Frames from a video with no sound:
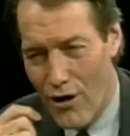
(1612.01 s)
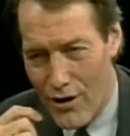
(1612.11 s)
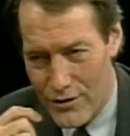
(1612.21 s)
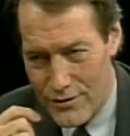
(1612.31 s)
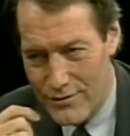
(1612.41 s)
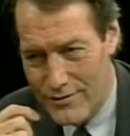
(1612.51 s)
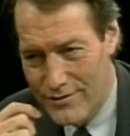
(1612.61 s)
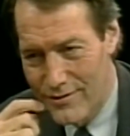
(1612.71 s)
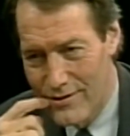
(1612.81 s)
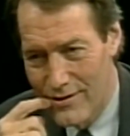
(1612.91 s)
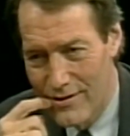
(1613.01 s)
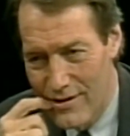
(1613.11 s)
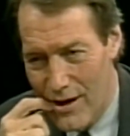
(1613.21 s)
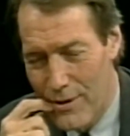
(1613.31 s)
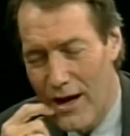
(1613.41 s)
heart.
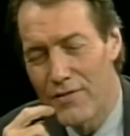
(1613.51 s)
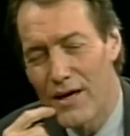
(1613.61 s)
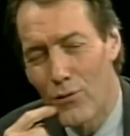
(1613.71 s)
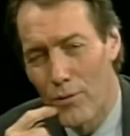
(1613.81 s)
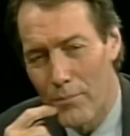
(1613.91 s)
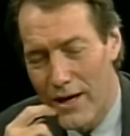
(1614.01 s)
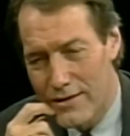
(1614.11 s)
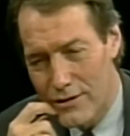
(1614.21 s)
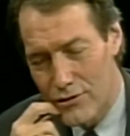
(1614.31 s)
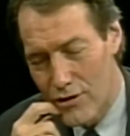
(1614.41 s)
I think what makes